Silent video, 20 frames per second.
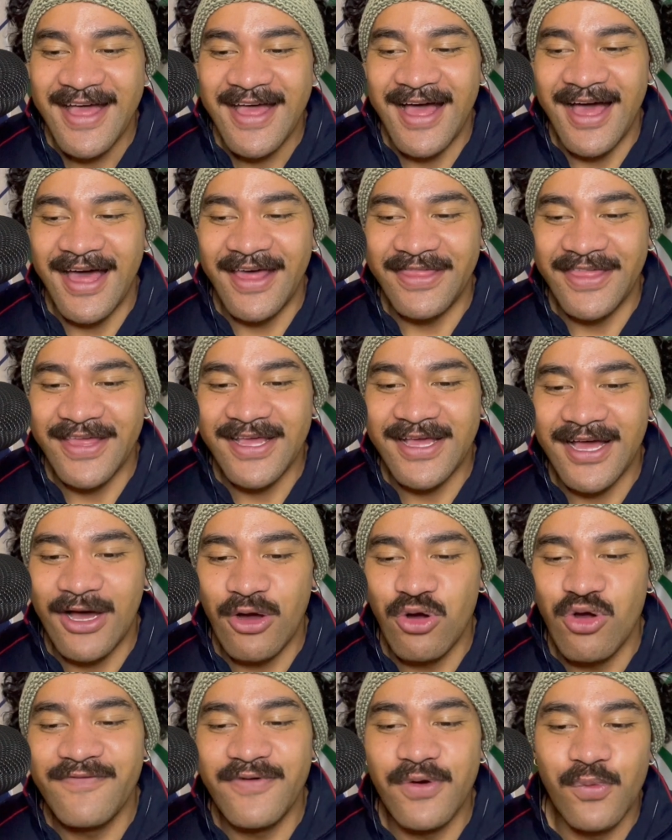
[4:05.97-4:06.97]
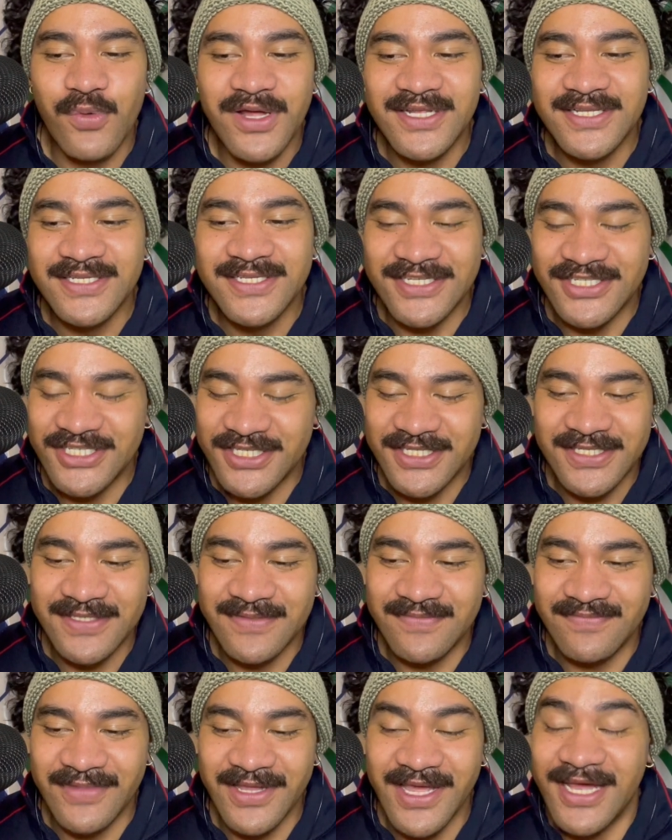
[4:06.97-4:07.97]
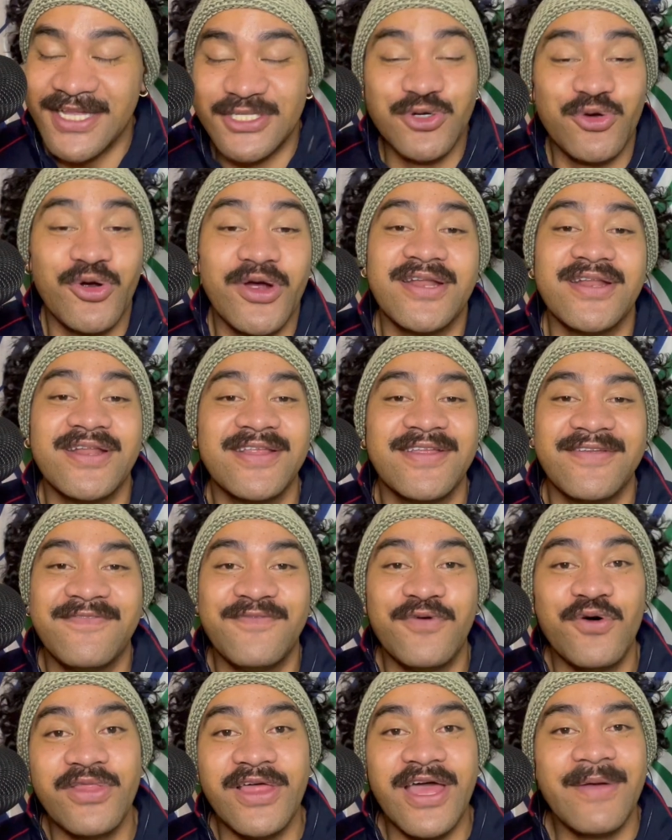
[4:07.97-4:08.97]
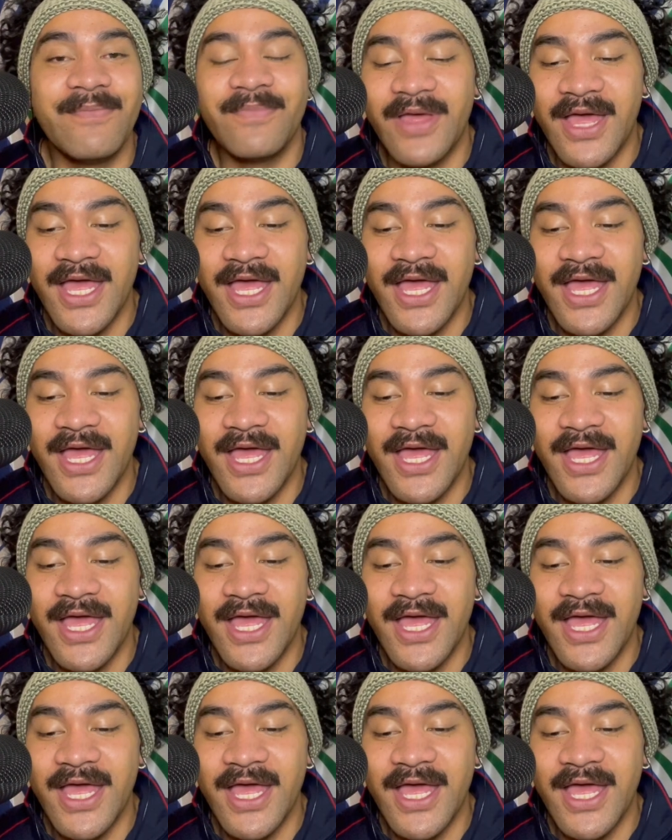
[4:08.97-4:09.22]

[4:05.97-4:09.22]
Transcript: I think whoever wins, it's great for them.